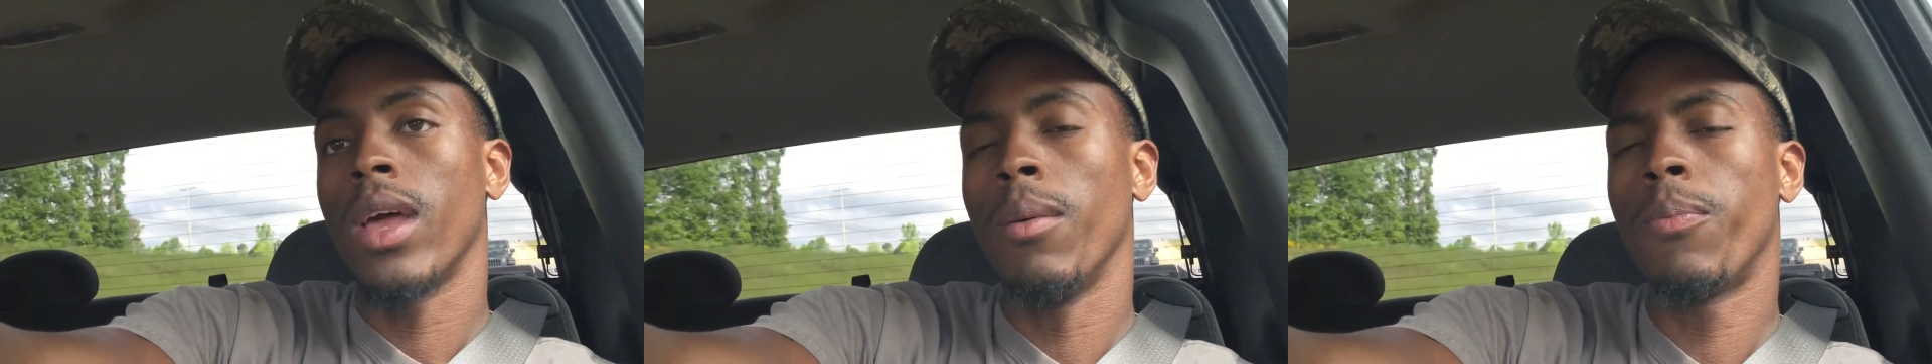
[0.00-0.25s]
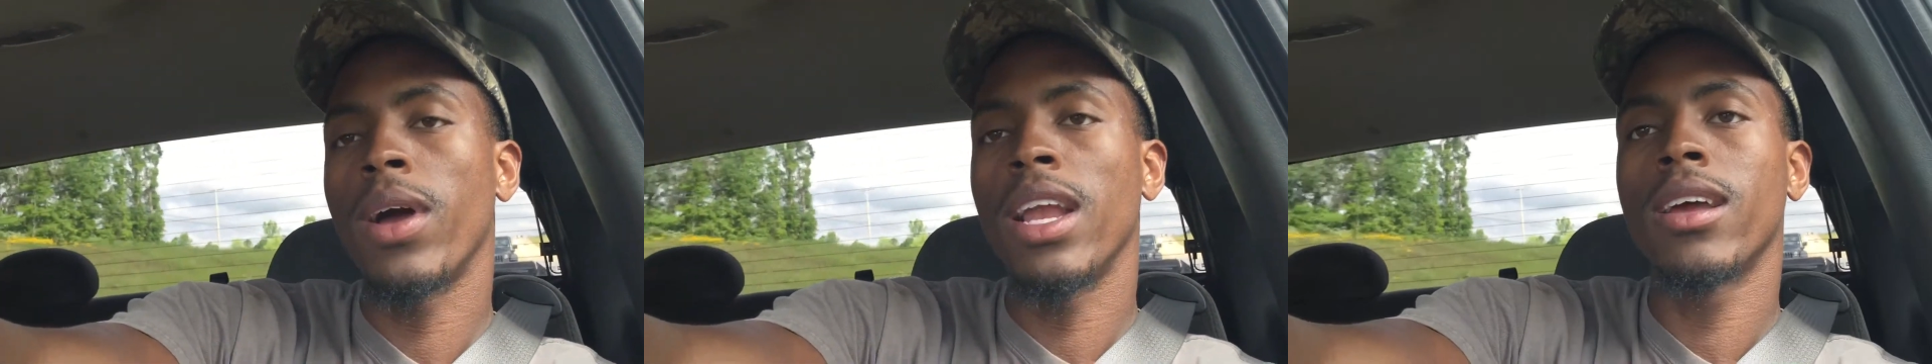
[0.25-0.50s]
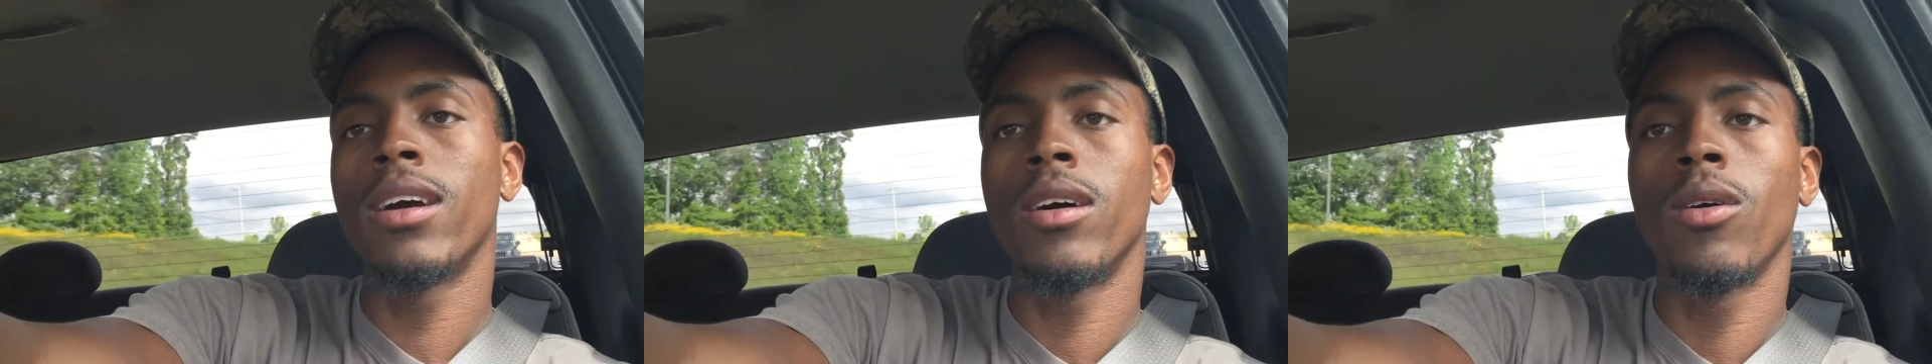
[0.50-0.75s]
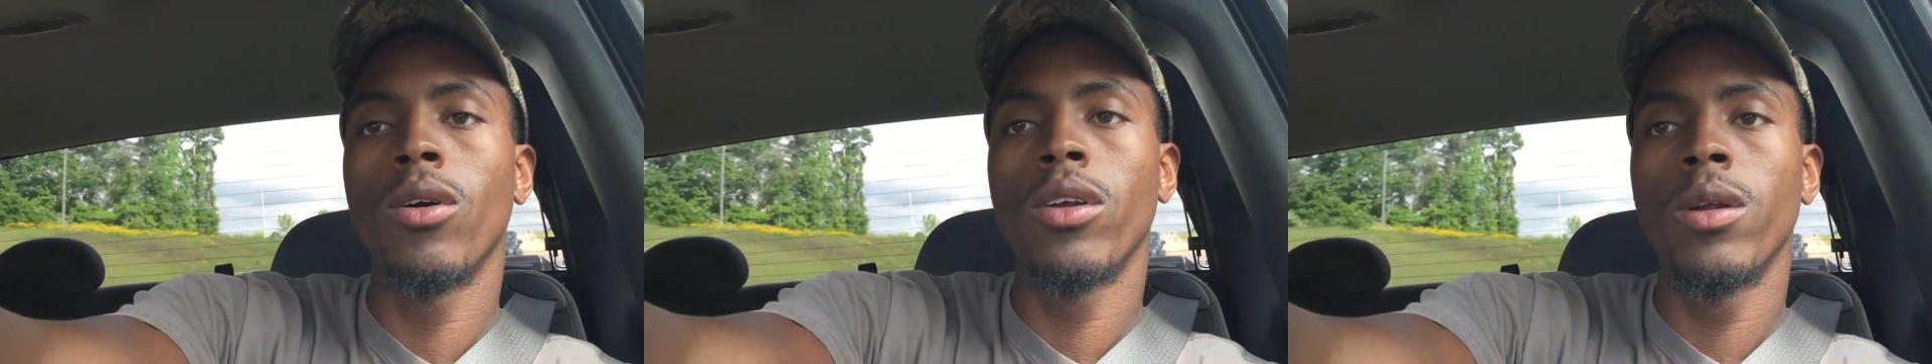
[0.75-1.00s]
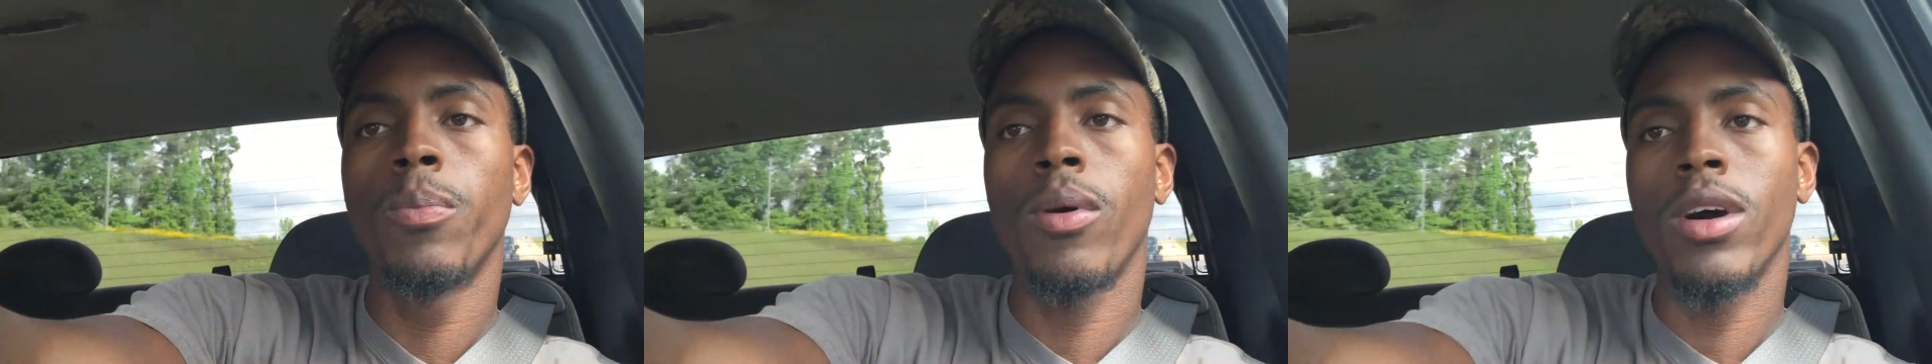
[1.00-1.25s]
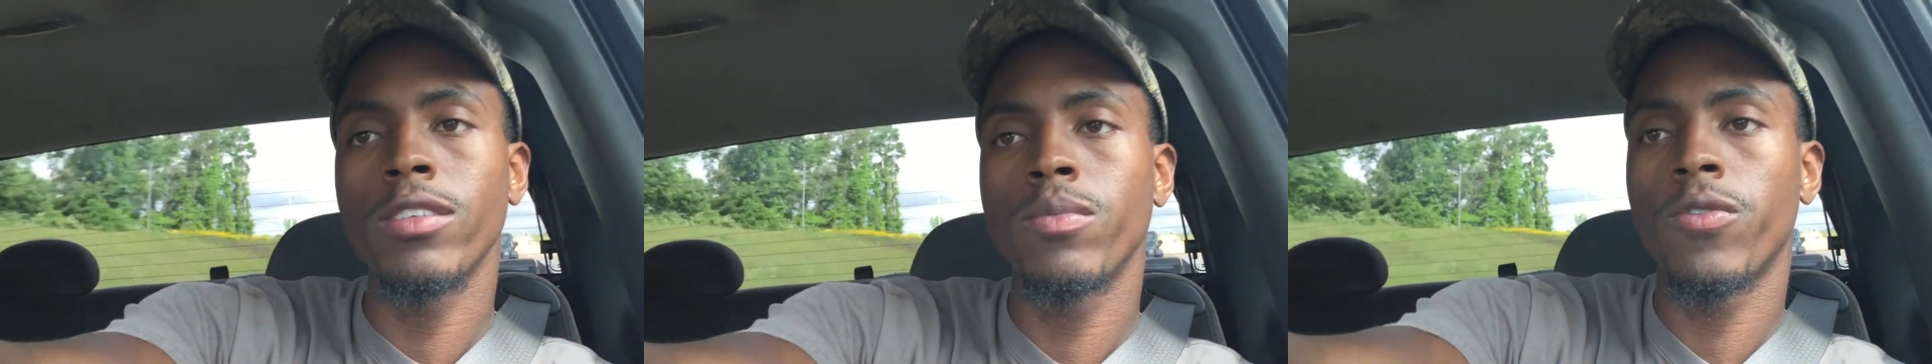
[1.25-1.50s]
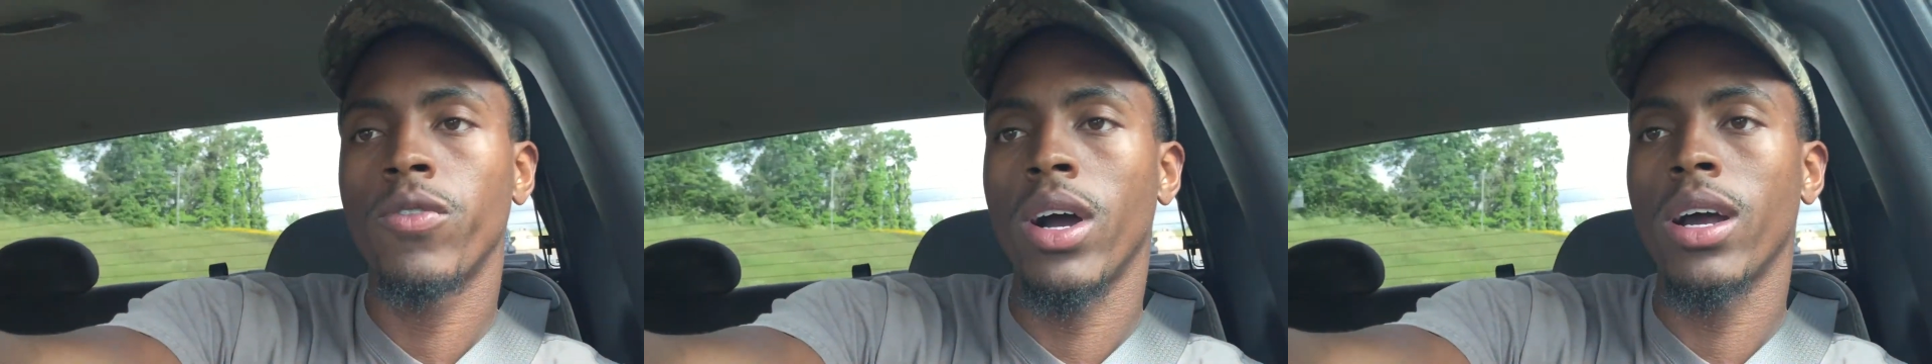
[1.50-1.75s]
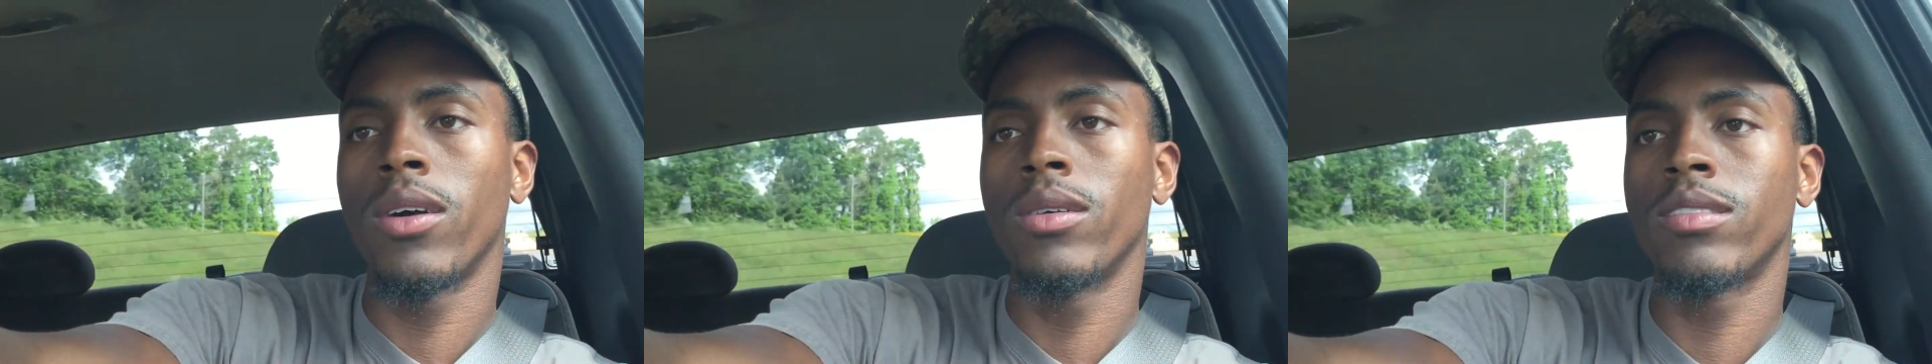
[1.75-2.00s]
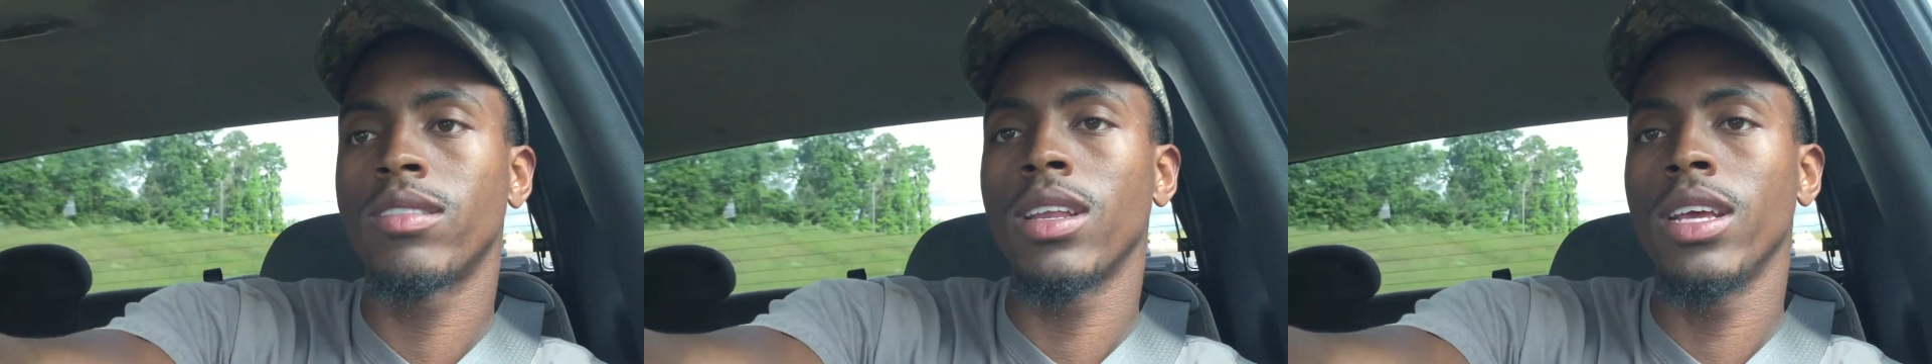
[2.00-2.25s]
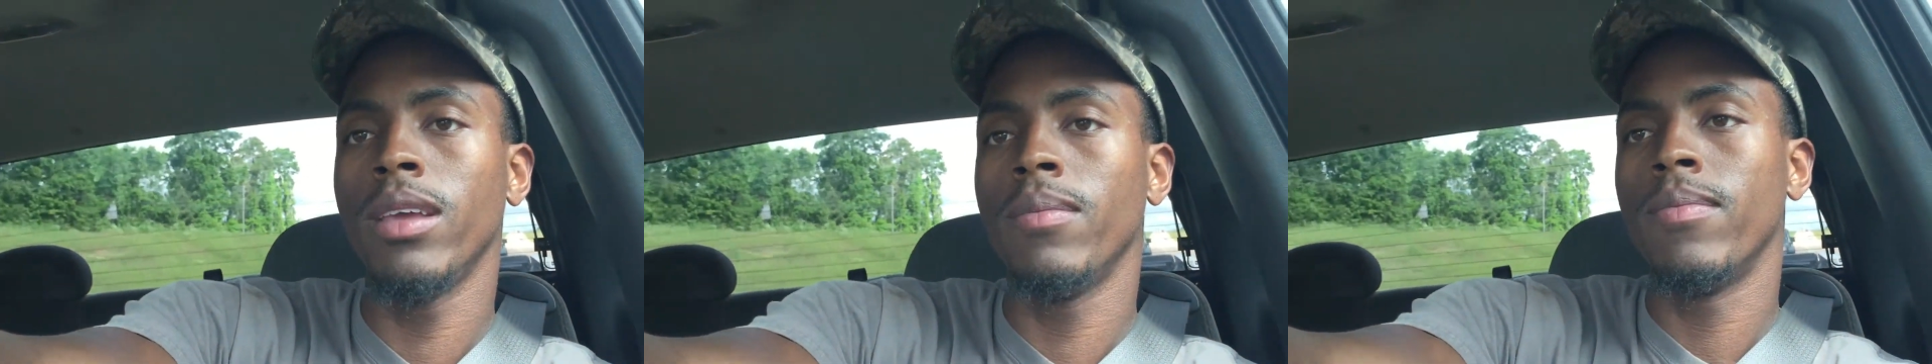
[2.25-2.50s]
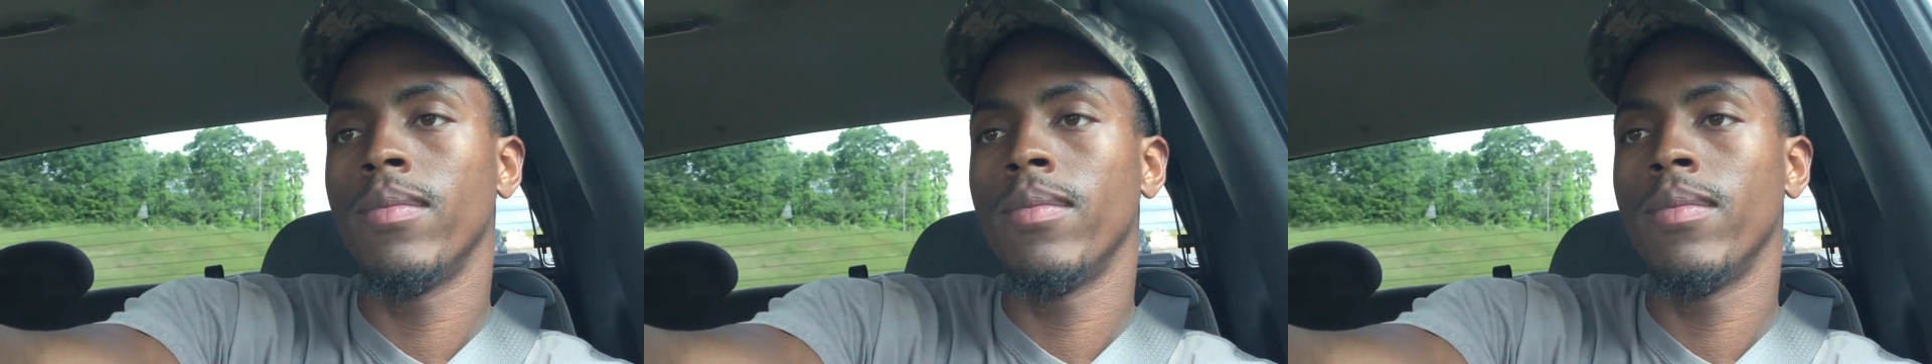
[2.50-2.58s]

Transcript: I'm probably gonna order the parts before I go to sleep,